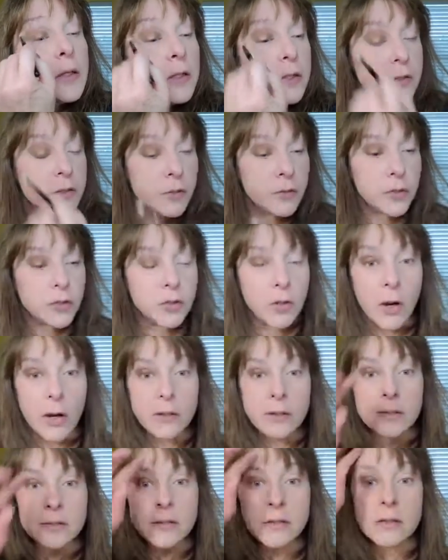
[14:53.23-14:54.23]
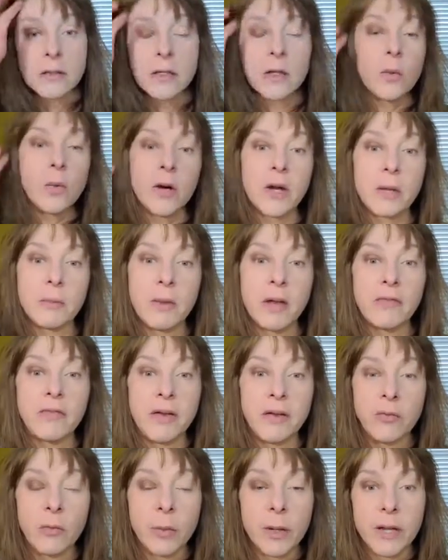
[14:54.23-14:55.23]
So the darkness is going to work in my
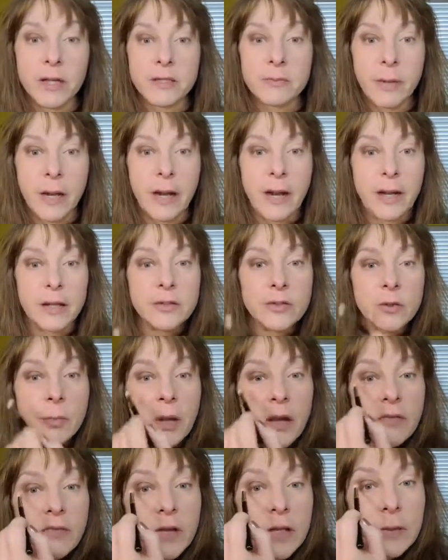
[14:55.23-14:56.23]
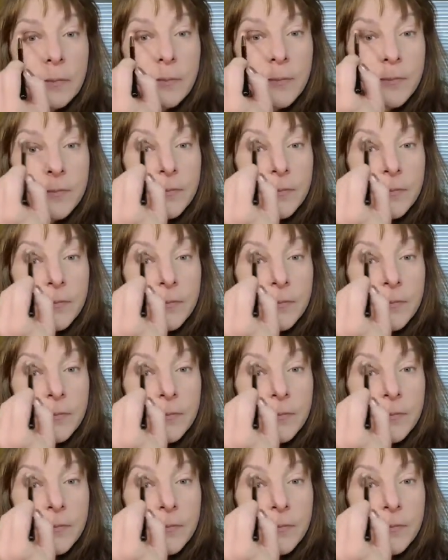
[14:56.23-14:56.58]
favor because my eyes are puffy.